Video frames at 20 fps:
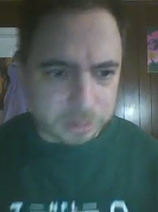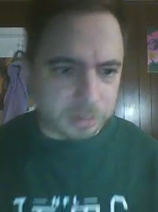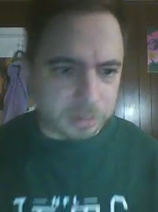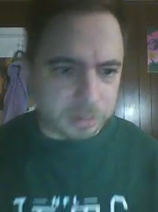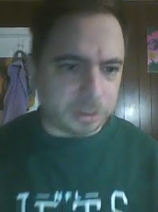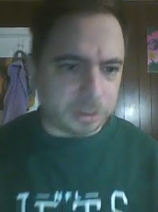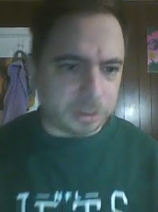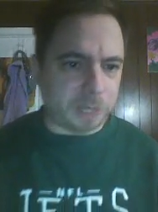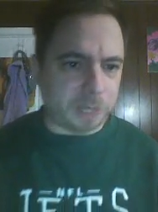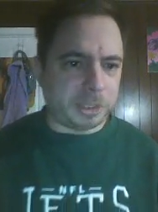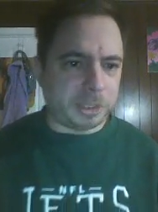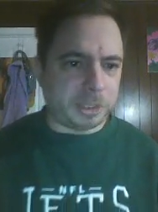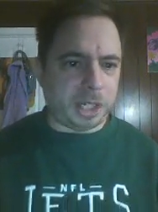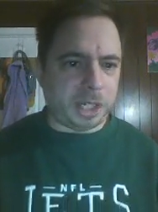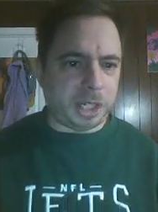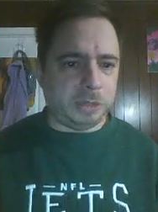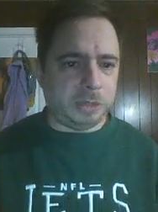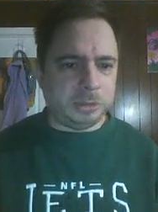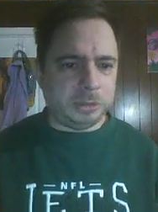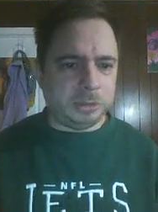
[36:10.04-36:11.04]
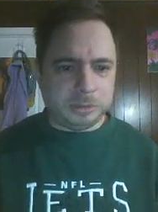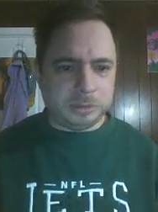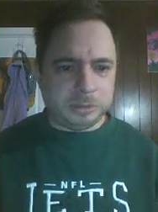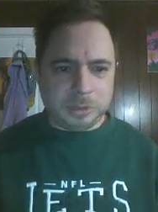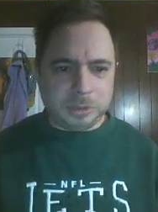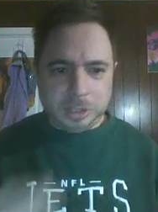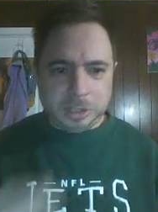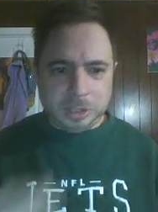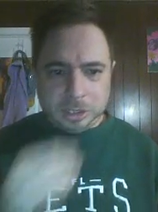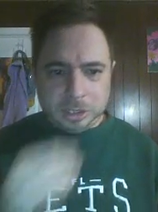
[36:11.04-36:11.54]
stop the count.
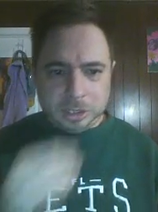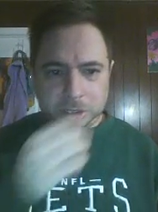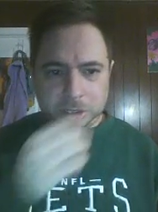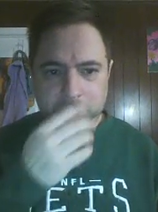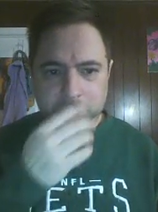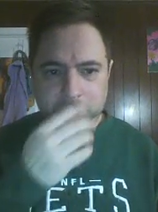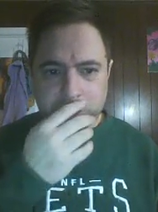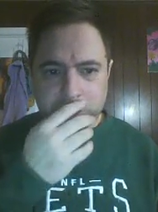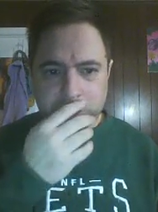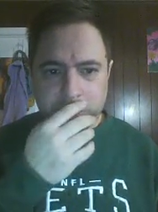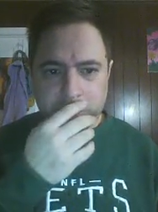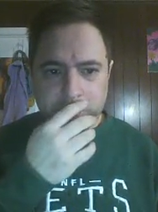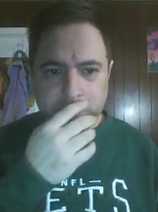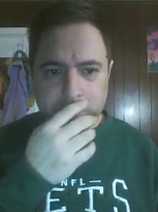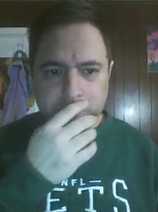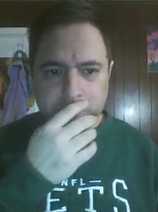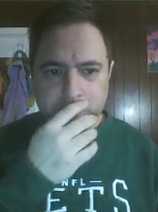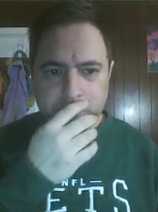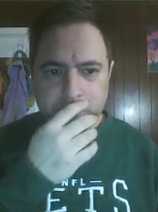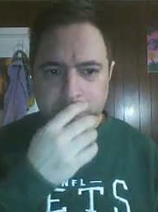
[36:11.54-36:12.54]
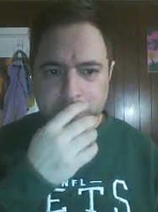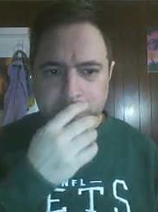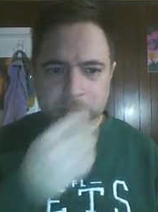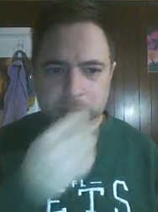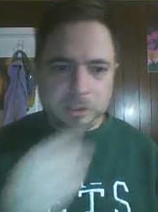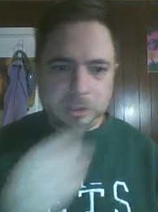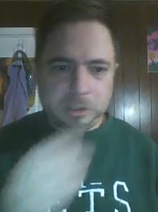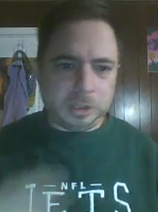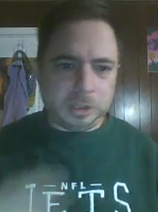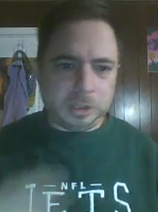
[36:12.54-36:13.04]
Sami
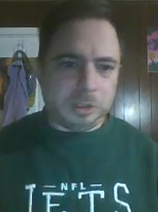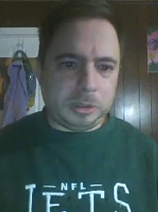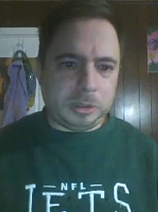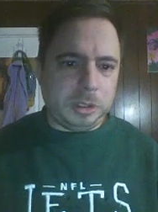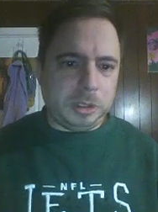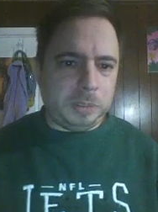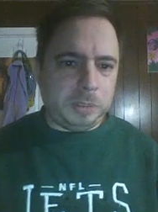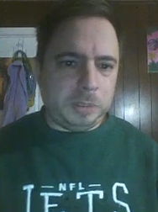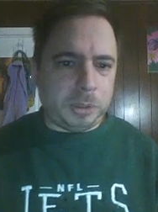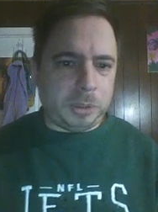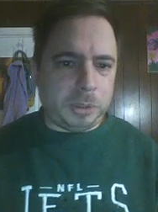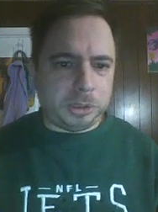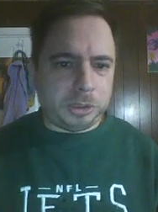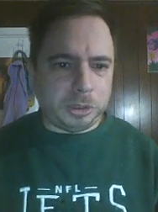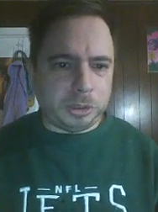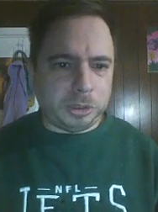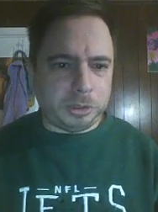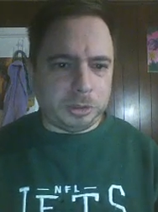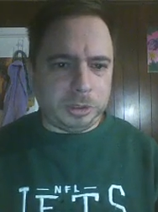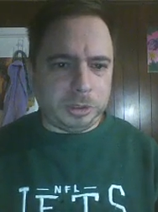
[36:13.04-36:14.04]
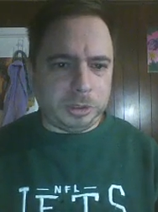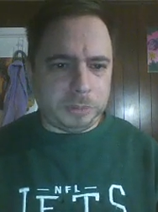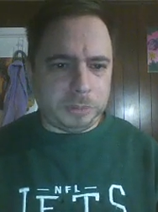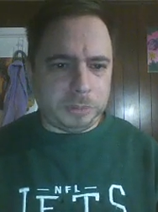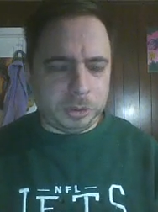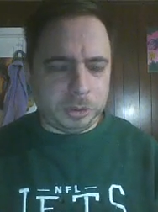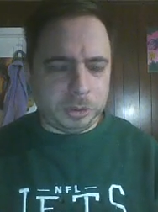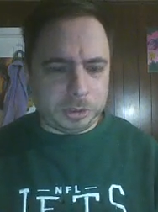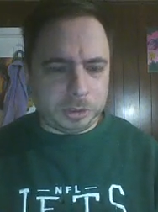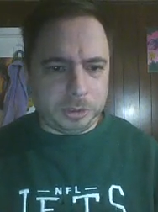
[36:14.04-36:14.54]
posts her
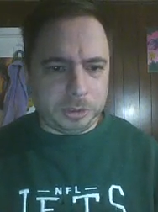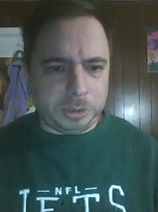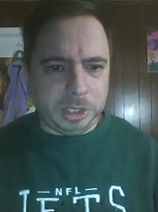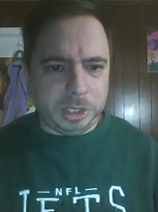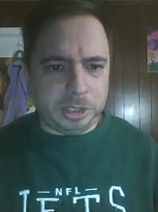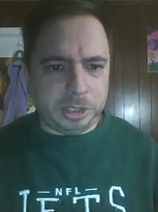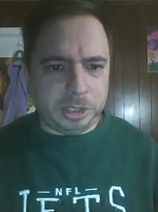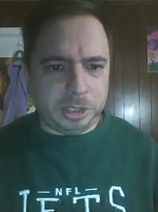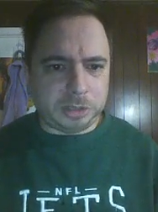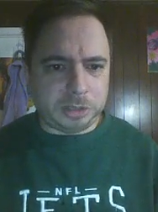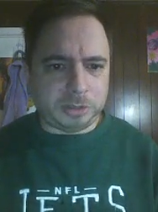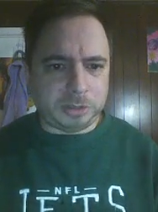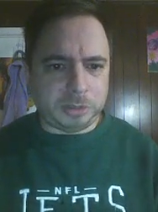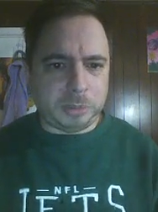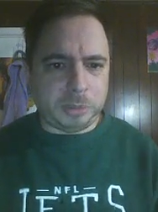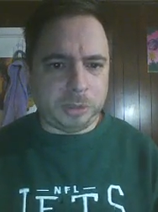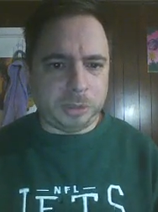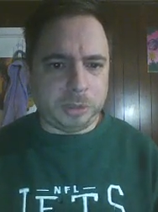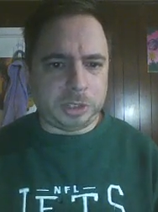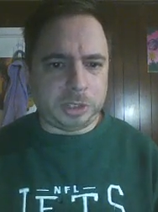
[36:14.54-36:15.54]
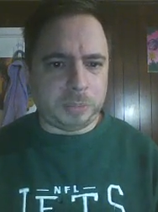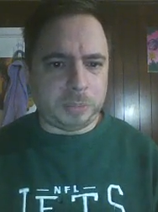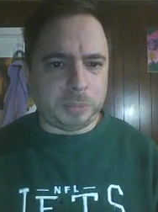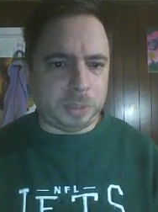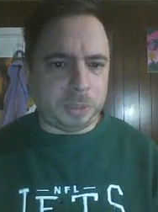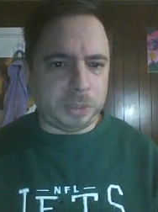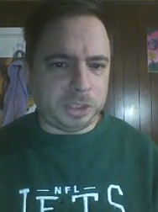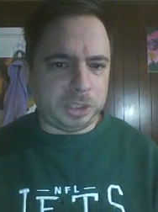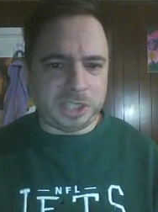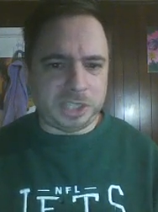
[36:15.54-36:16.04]
posts her knee into the ring post and then
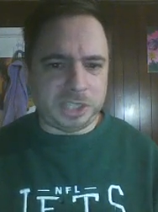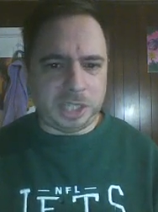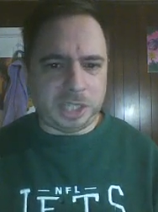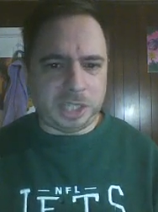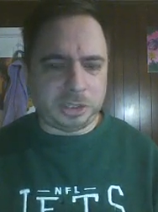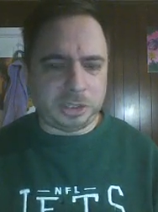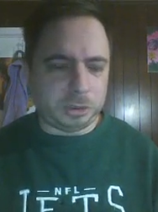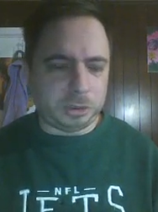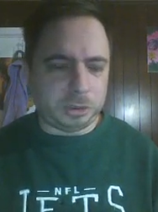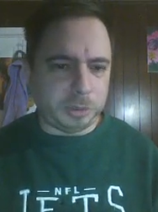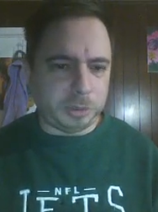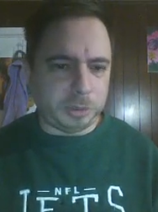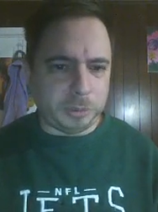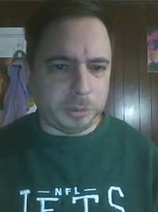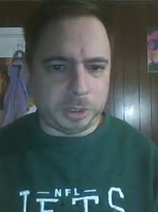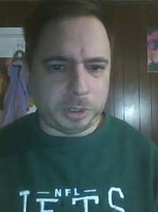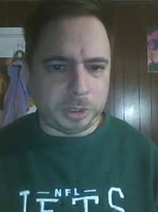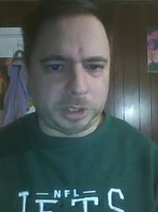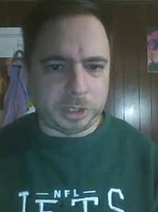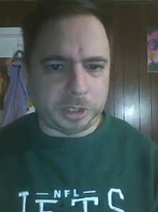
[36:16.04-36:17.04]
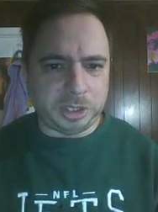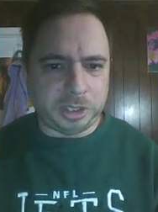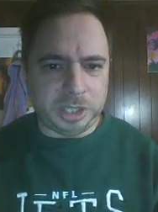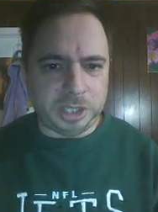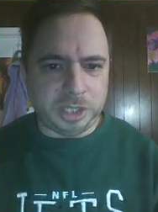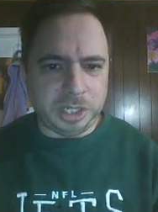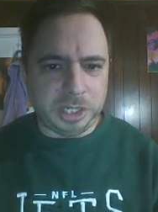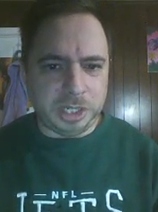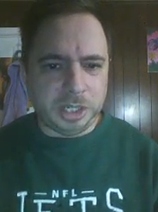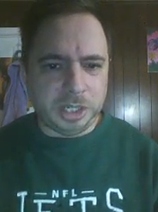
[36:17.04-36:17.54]
punches at it. So he's really working on the
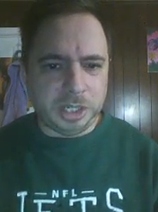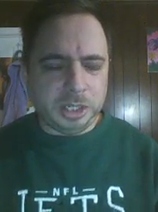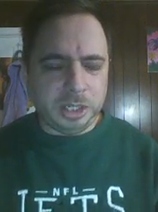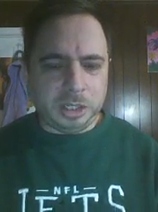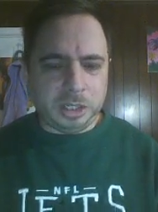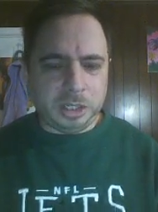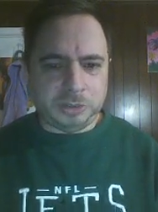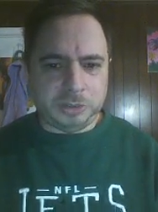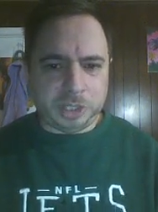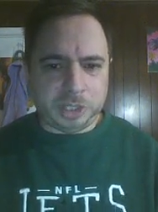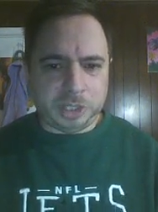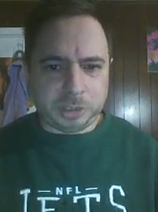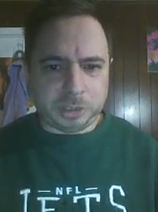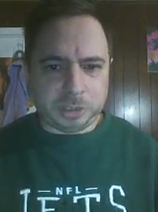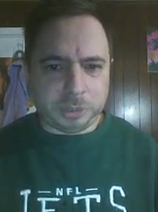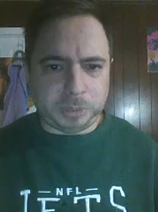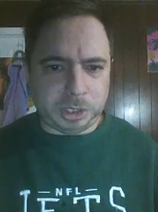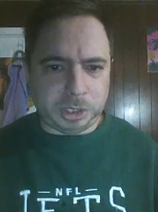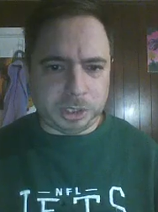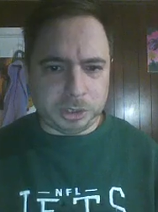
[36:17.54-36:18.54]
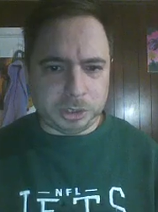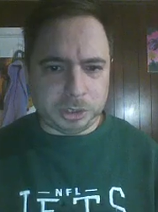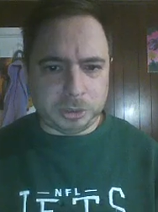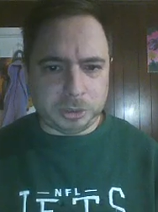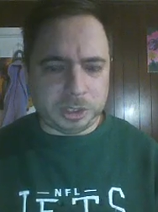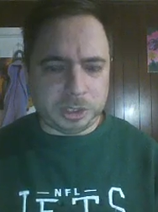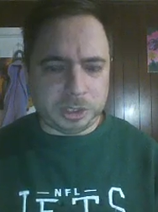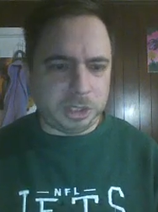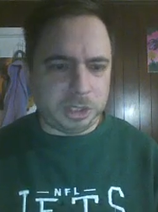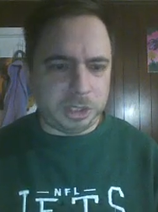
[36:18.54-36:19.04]
knee of Tessa Blanchard.
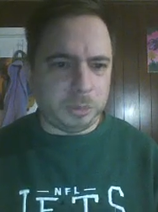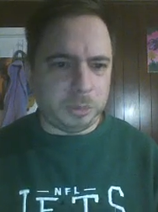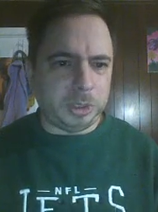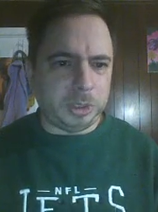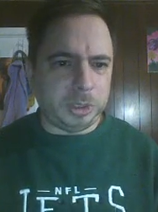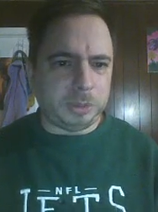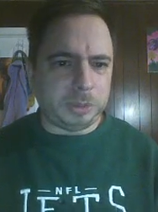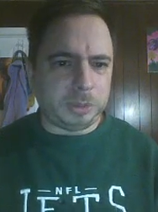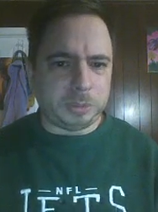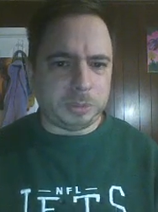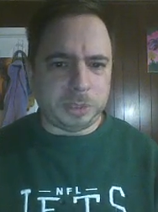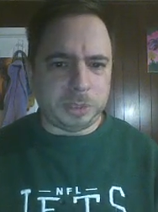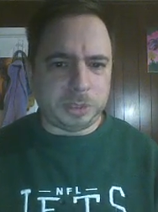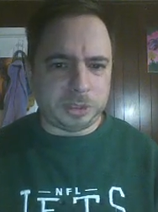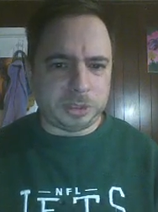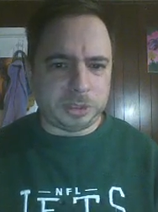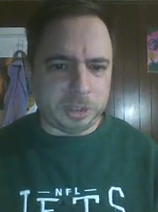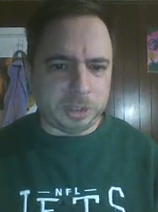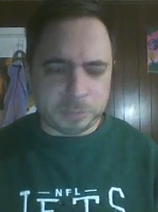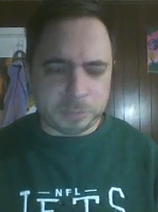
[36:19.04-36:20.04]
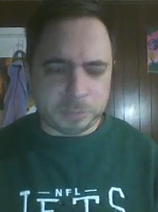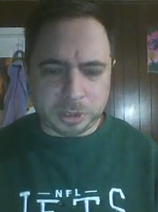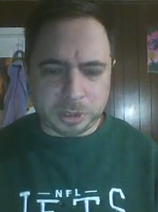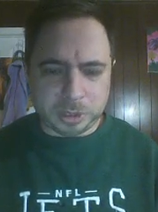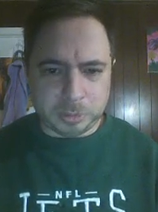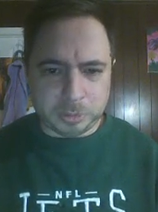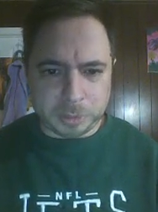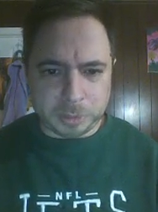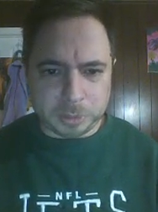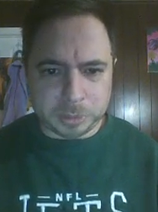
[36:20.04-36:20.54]
I think the one that was messed up. I
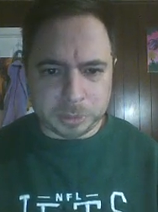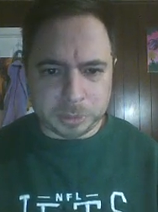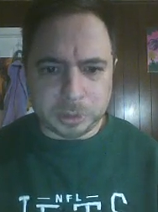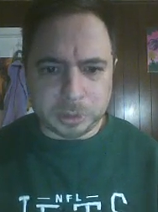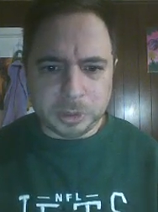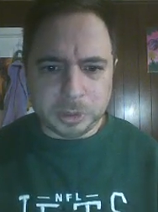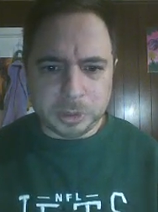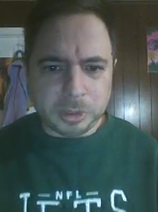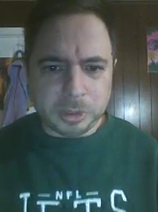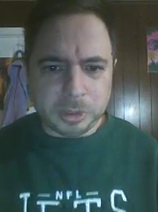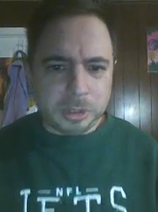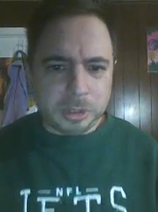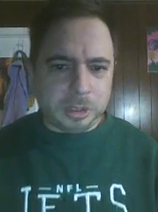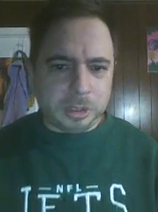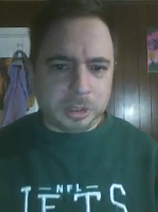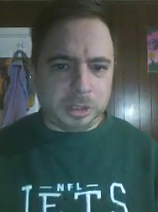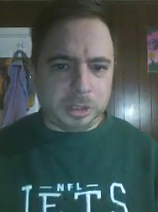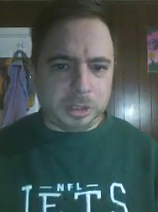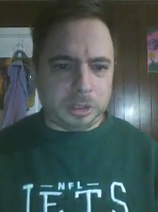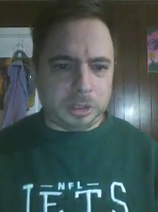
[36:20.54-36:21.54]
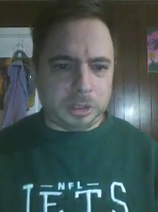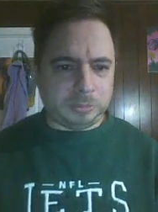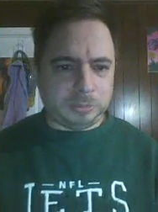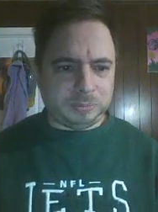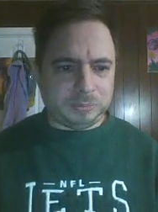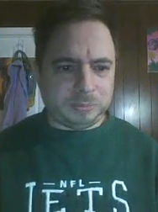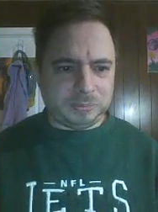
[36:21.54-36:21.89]
don't remember. Um,